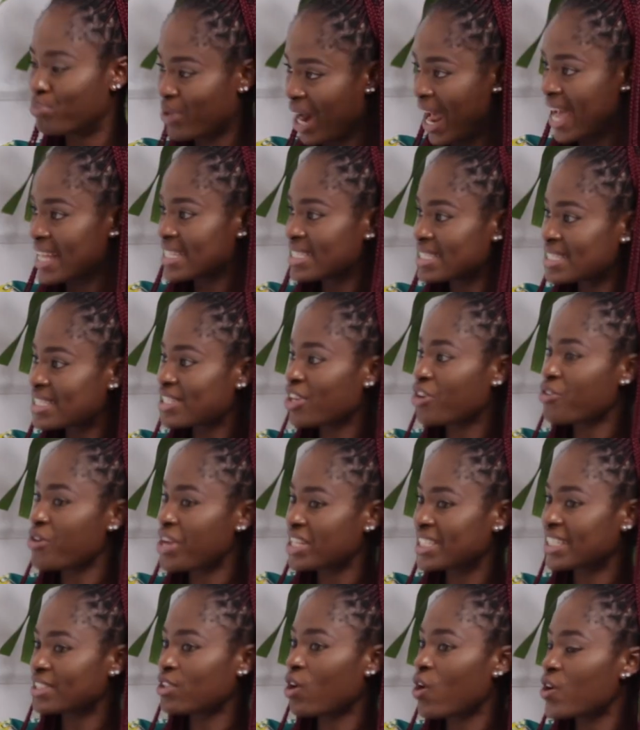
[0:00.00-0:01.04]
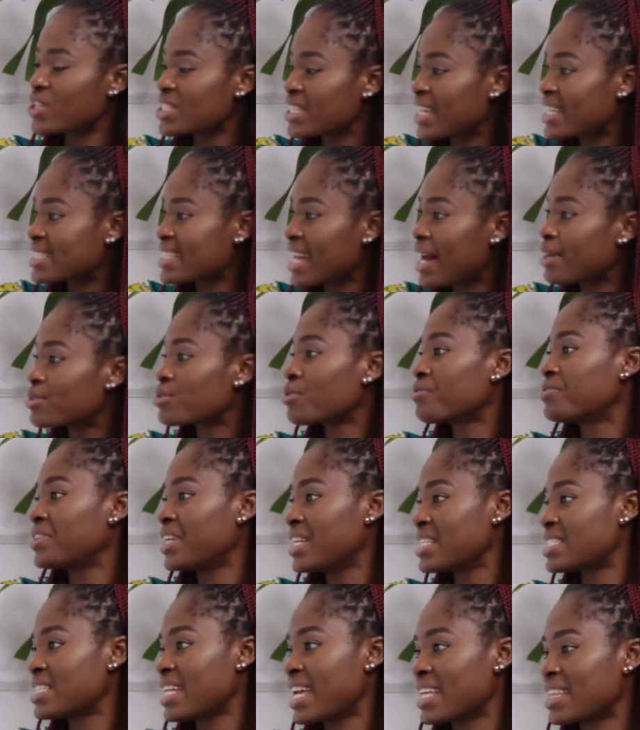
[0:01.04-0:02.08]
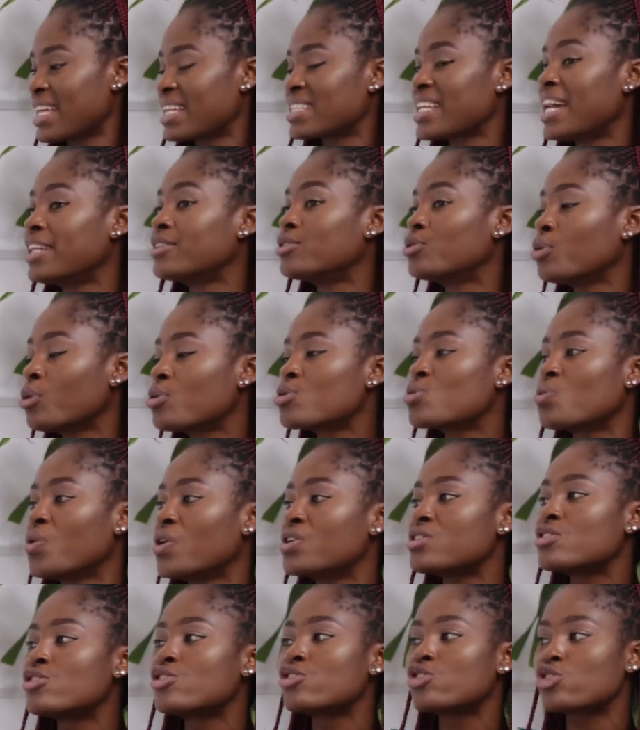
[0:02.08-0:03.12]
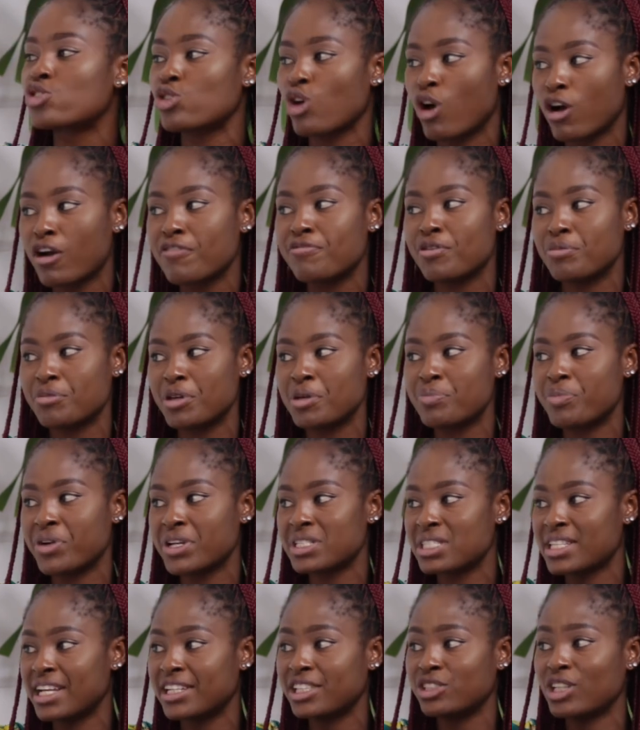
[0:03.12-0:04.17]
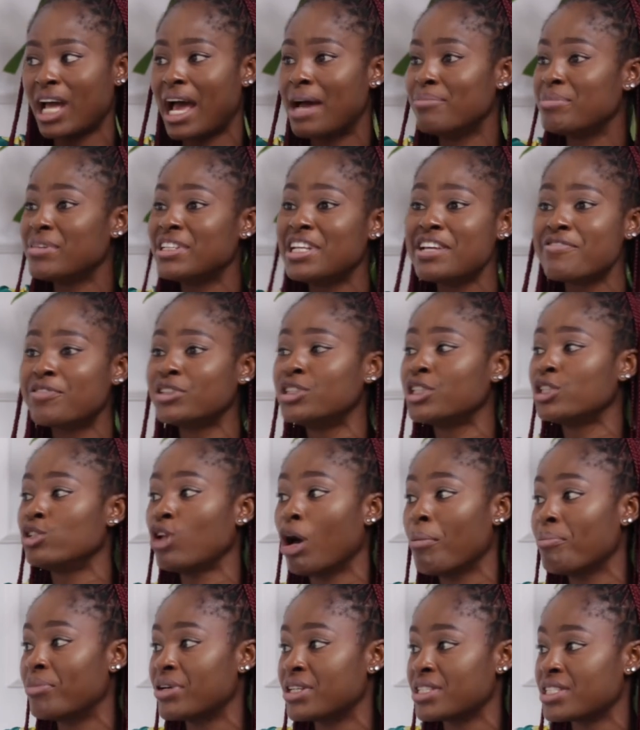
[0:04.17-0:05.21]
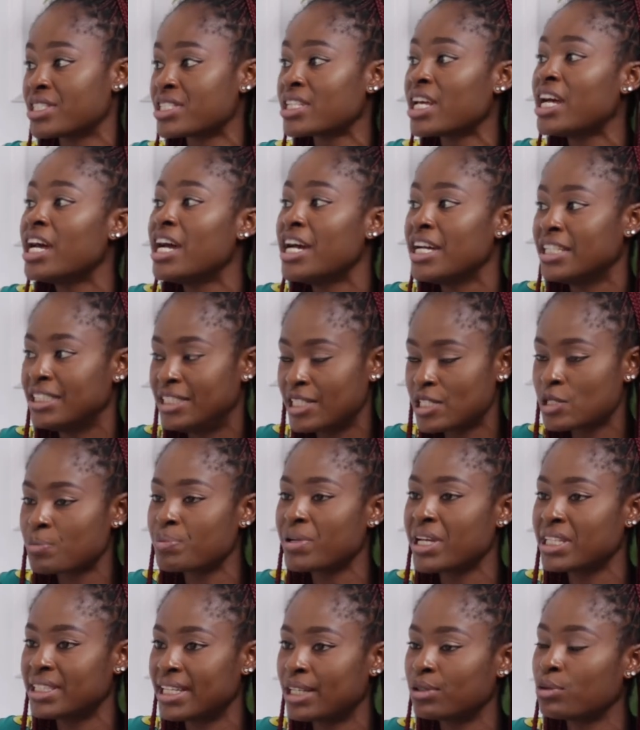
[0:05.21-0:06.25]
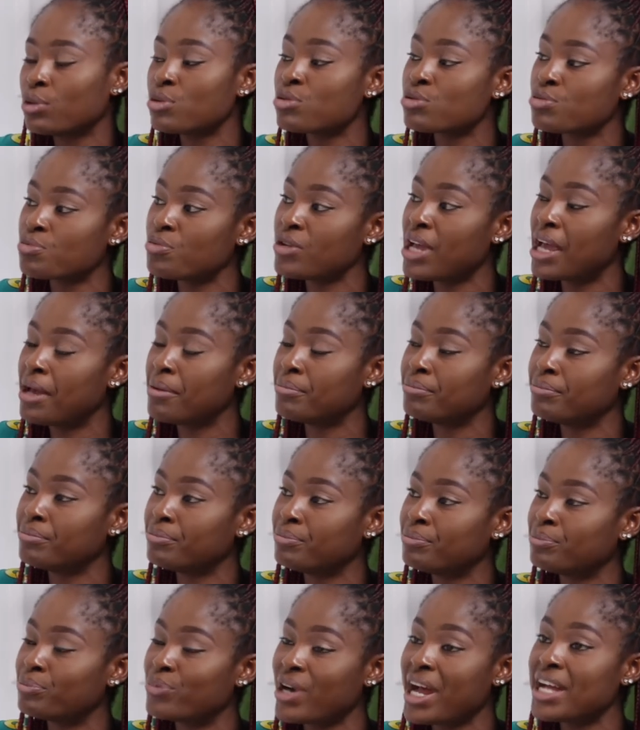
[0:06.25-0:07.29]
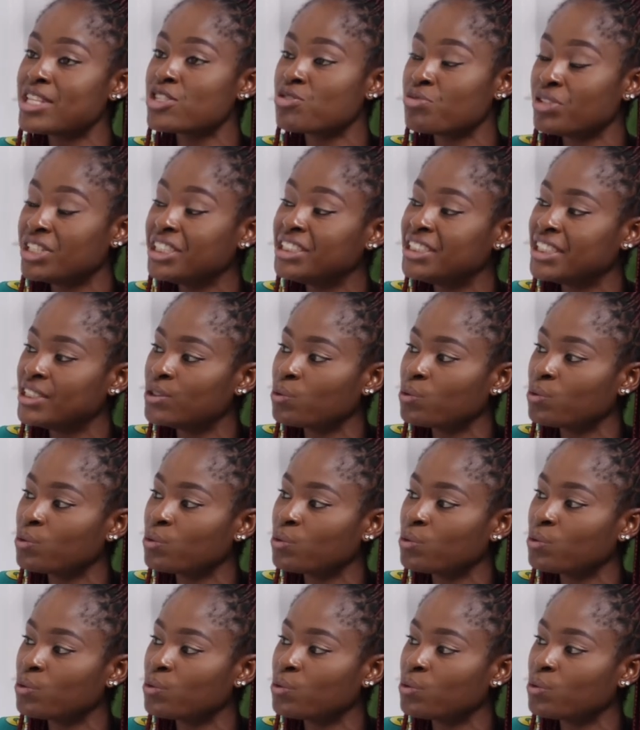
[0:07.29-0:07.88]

brands created content out of things like that, and those ones stuck for Stuck. me personally. I mean, True. even the numbers I agree. displayed that those um, brands really